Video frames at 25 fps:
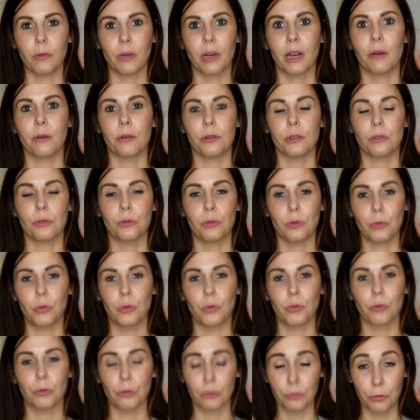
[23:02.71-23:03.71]
when I was
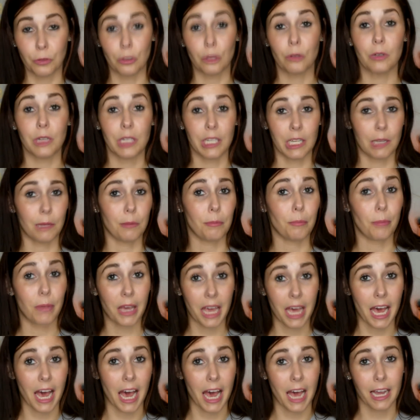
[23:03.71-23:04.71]
reviewing it
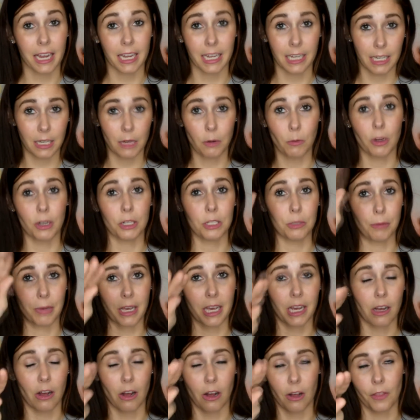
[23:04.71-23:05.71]
back, I did watch it
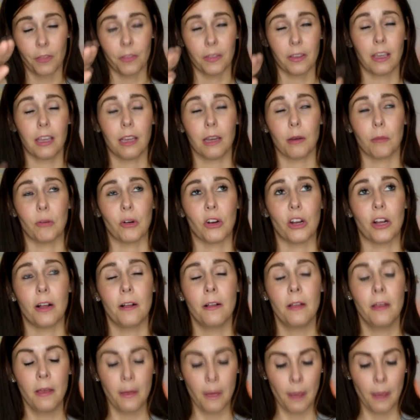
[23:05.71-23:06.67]
back on the camera,